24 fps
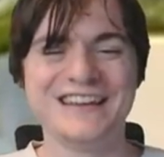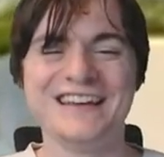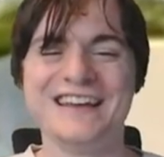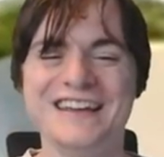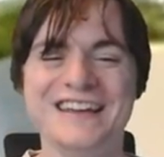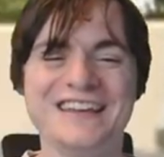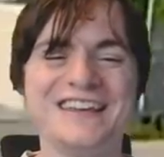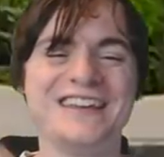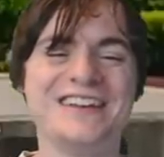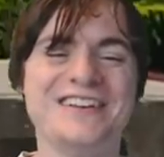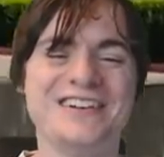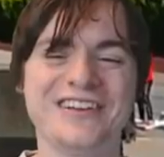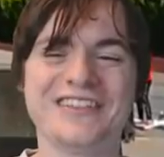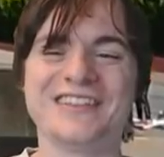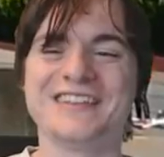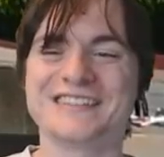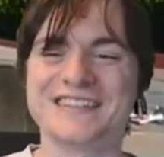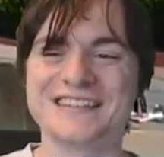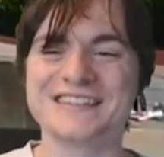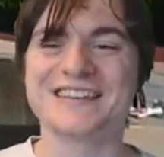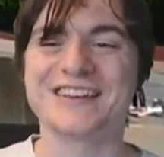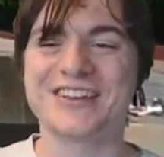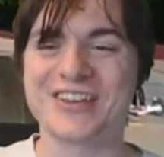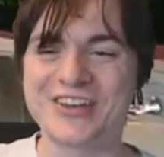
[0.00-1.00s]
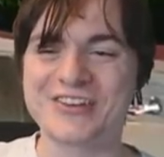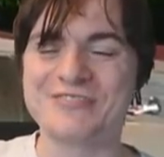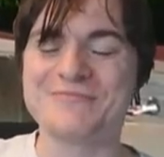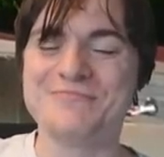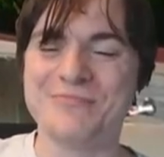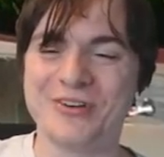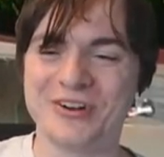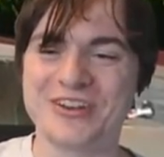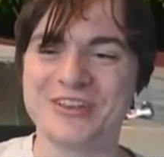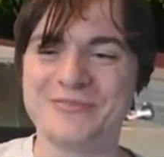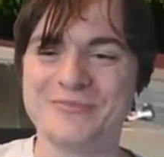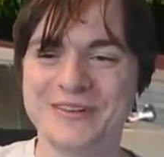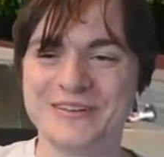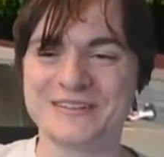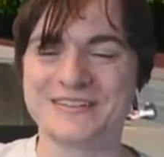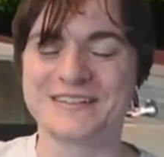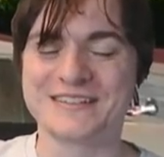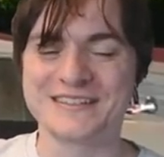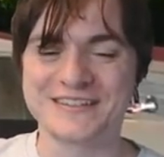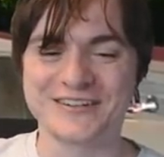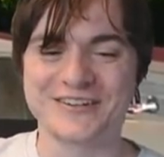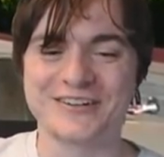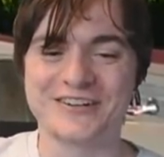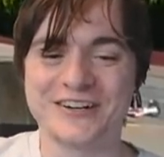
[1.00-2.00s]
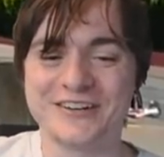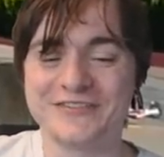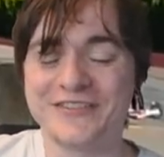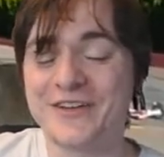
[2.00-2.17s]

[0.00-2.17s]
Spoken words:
You know, this is a good monument to Suvorov.